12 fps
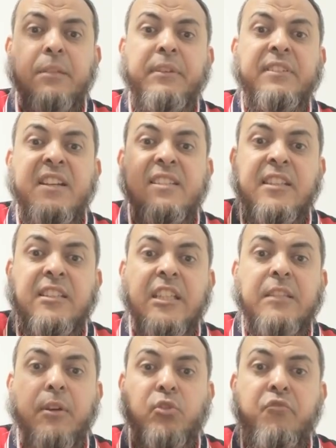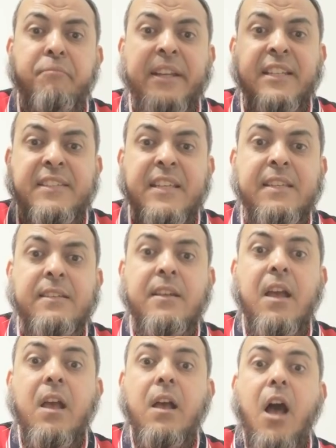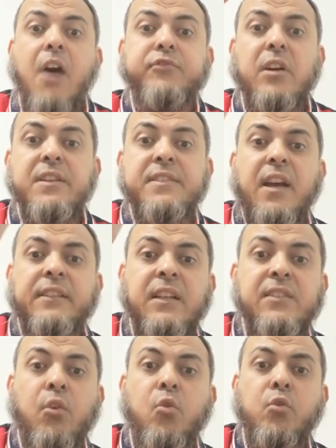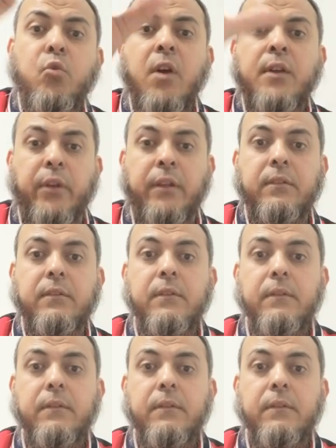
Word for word: and better in the treatment of many diseases after reciting the Holy Quran on it.